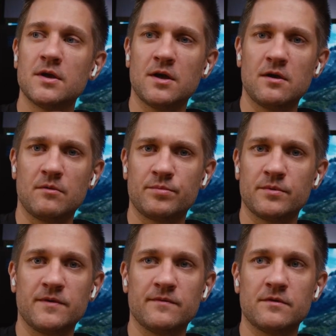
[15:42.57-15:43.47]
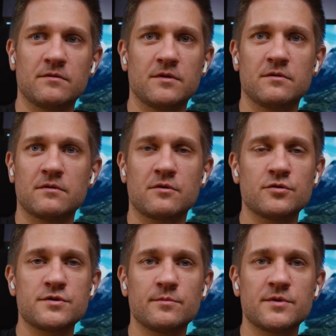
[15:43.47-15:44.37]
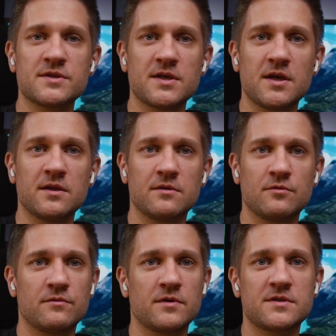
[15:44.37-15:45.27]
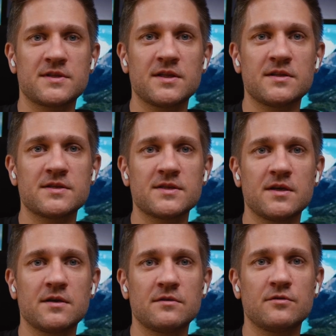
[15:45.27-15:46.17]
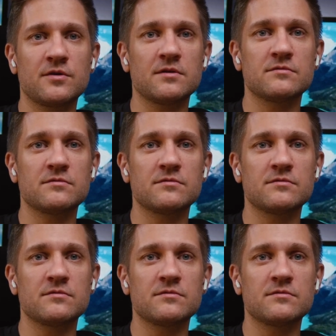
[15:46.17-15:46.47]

help even in the costume design, on the set design. You can